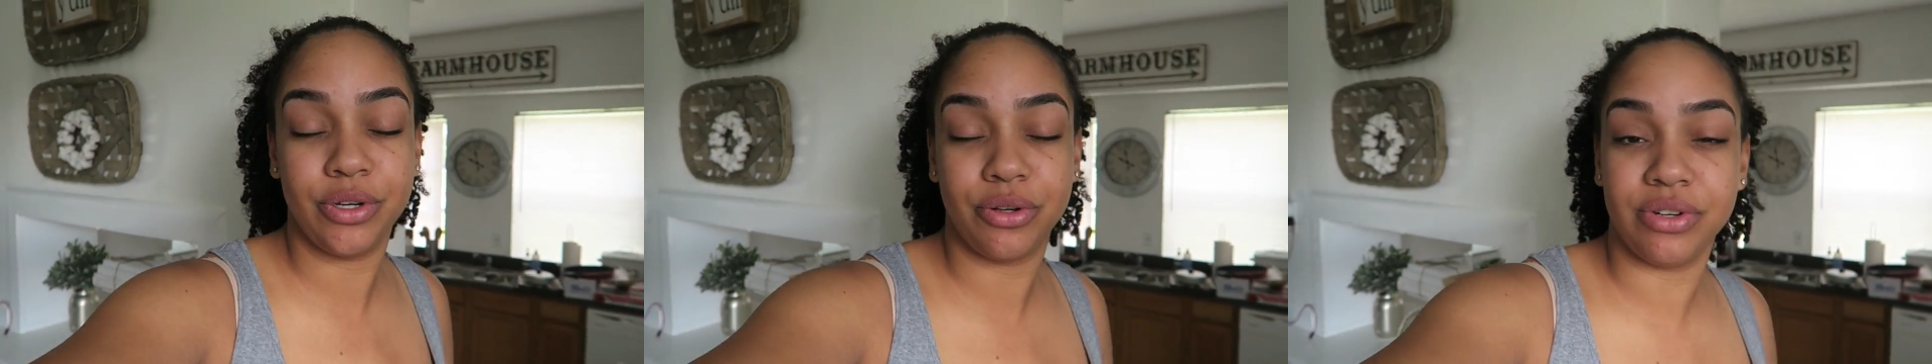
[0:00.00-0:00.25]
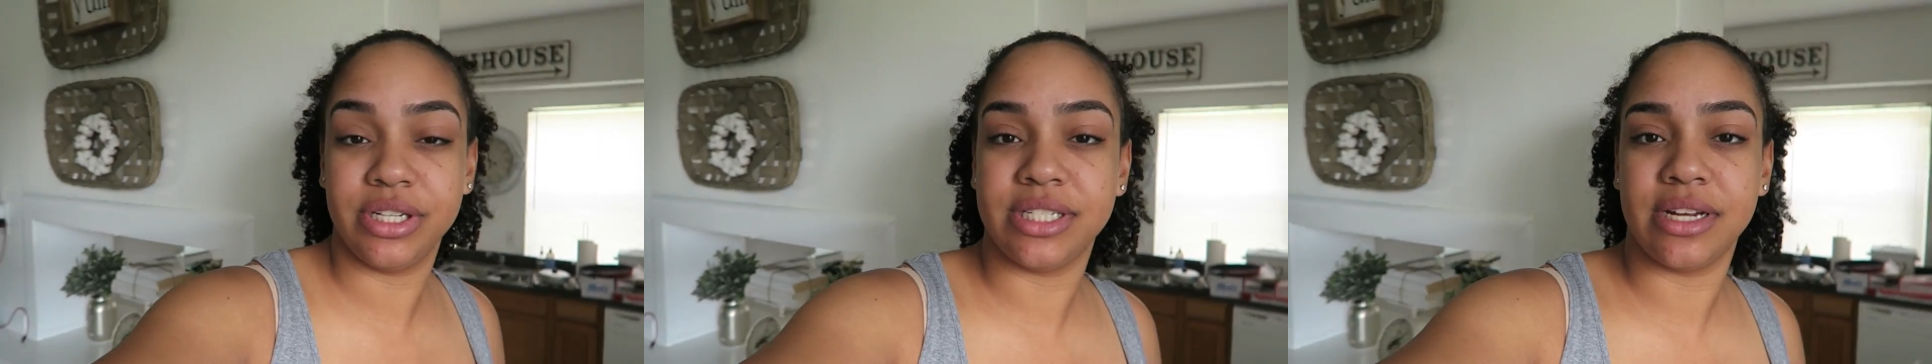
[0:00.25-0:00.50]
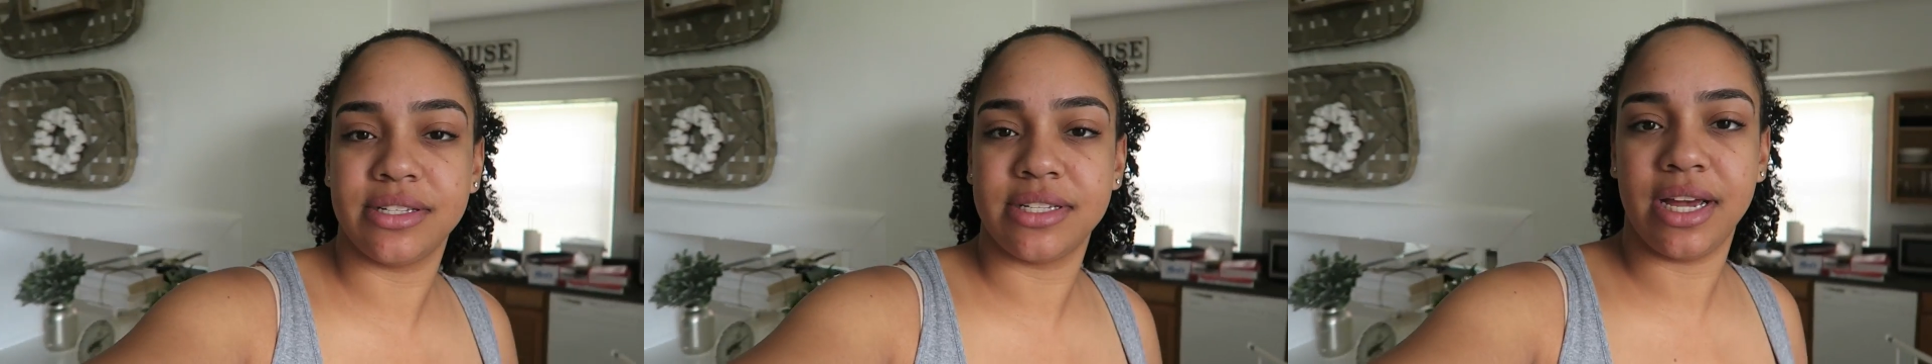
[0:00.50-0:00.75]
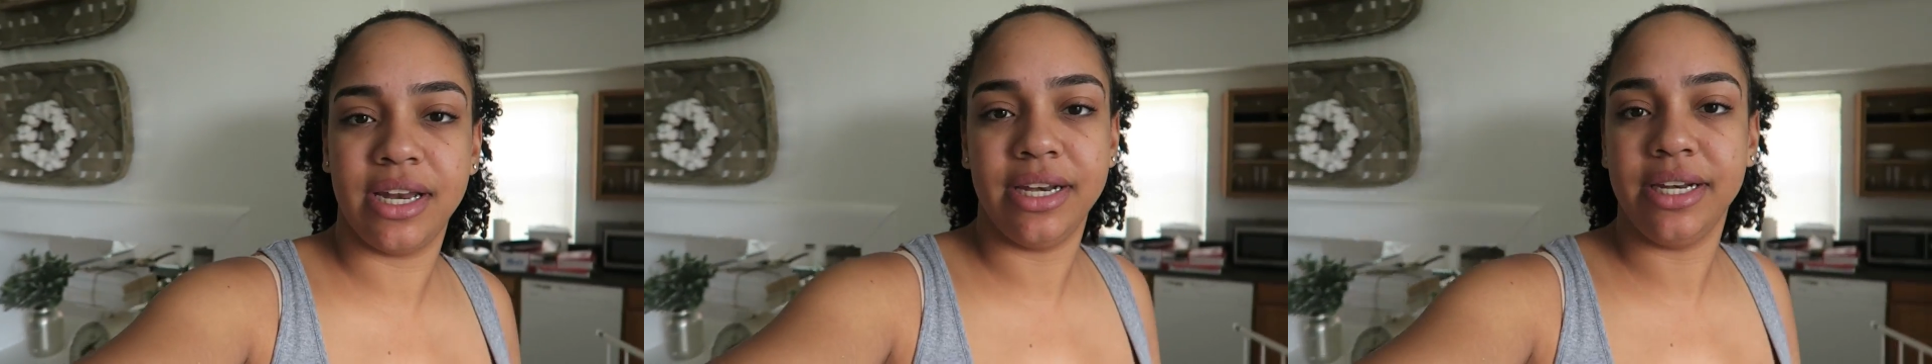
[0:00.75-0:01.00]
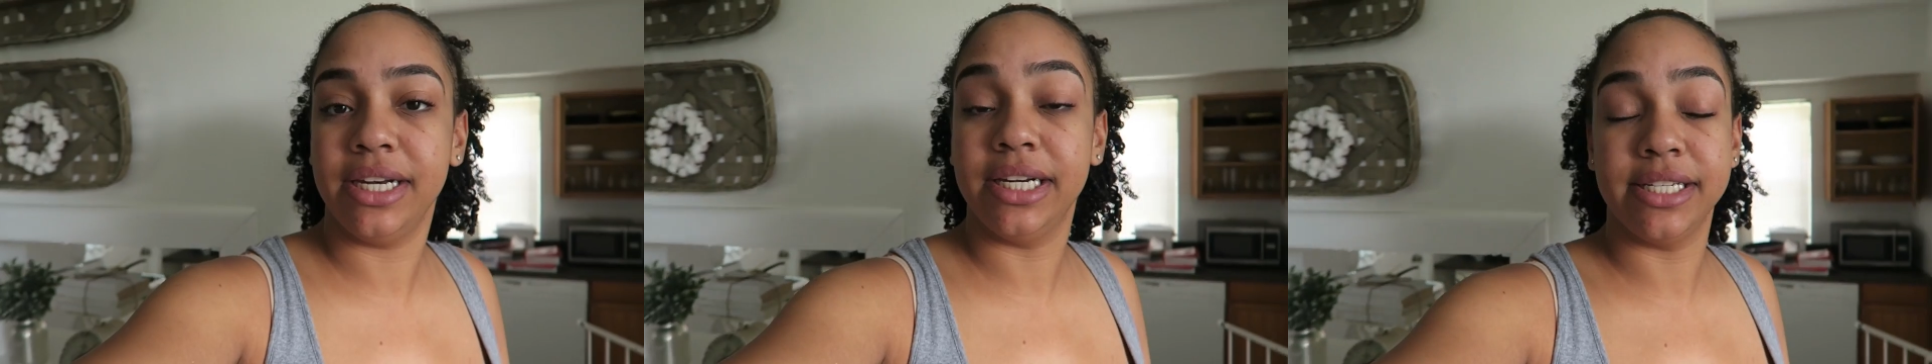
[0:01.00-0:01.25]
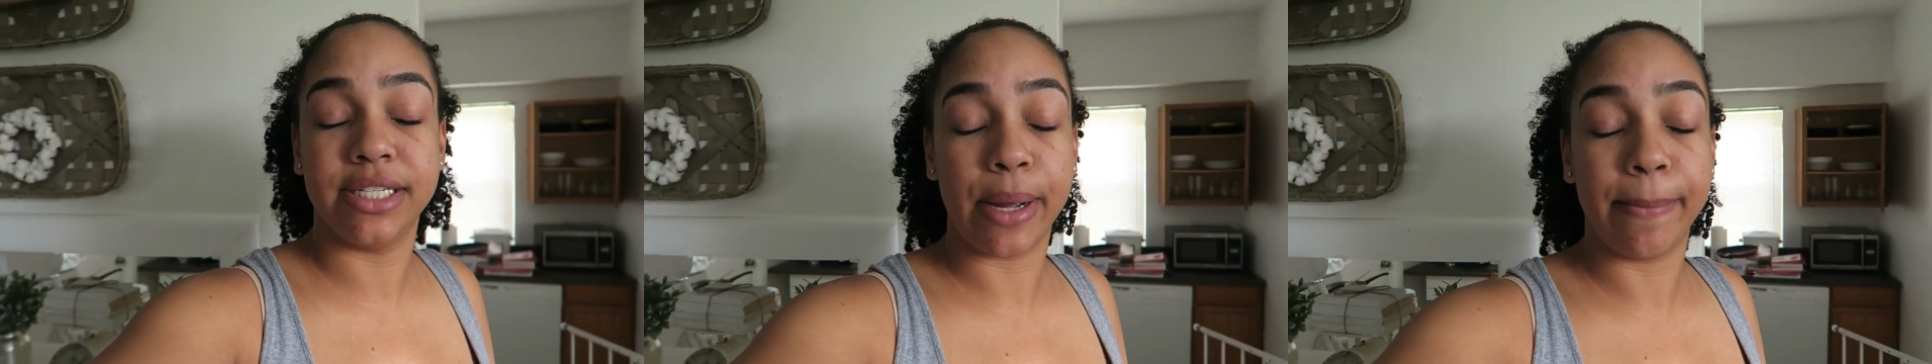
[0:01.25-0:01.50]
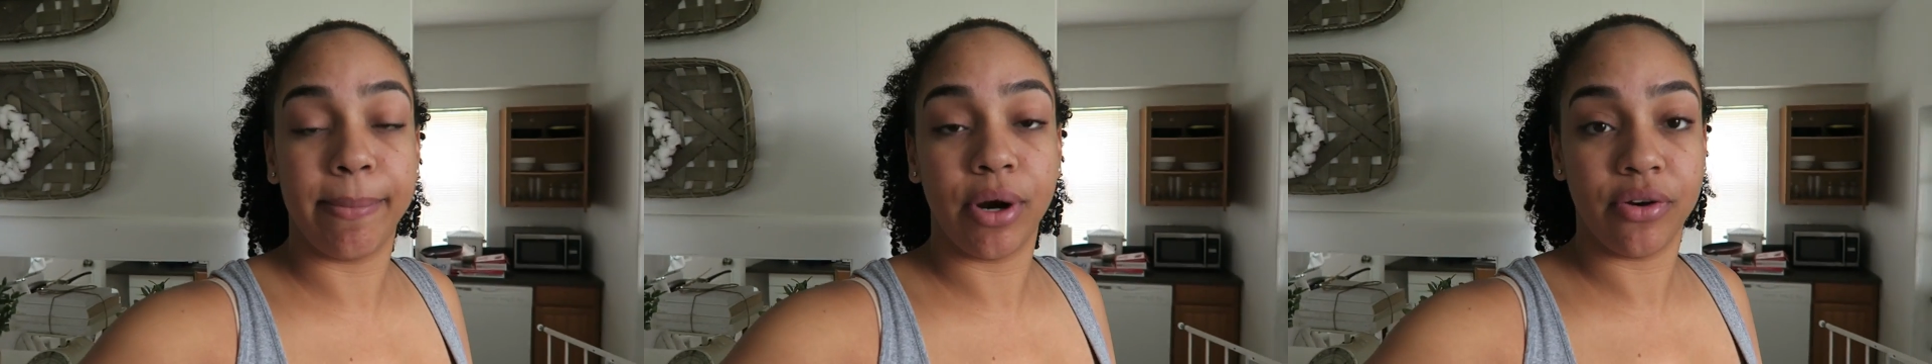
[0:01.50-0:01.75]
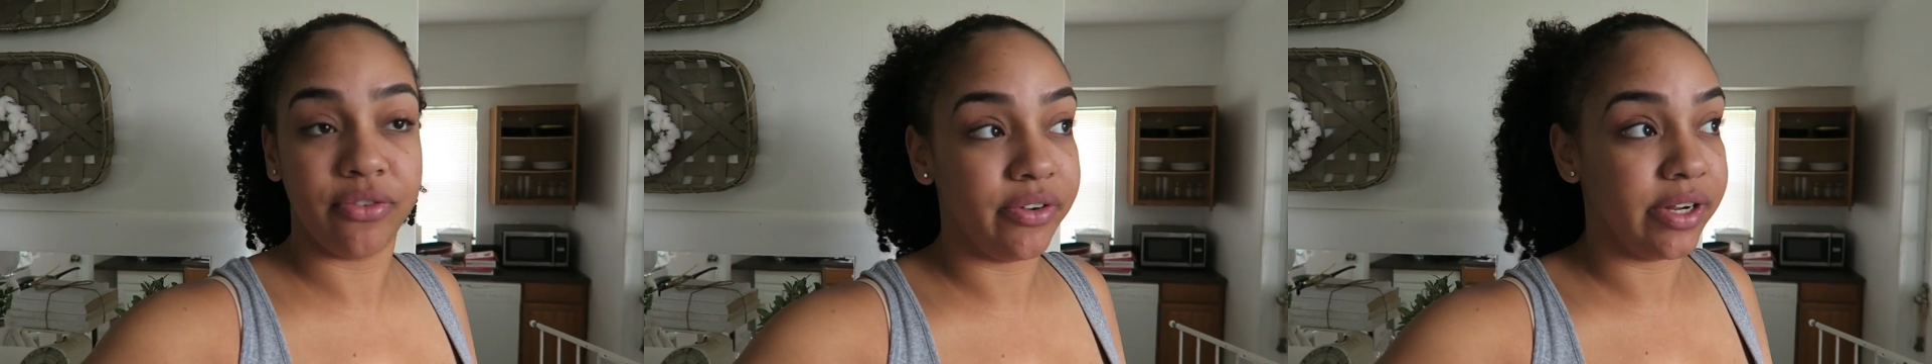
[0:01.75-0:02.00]
degrees outside and it is
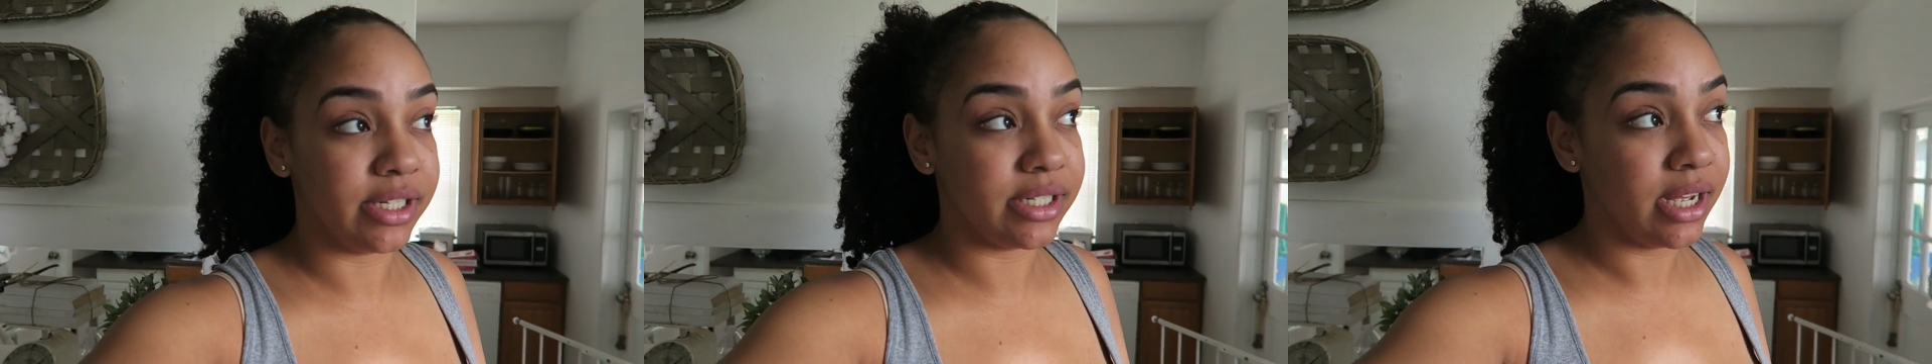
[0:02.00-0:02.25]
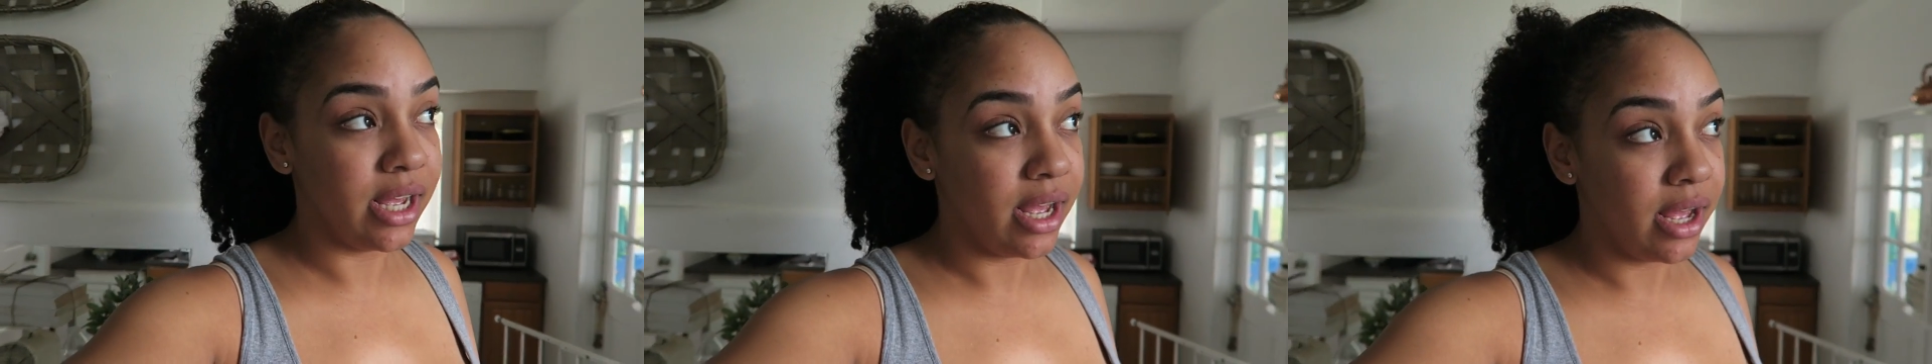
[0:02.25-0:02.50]
perfect.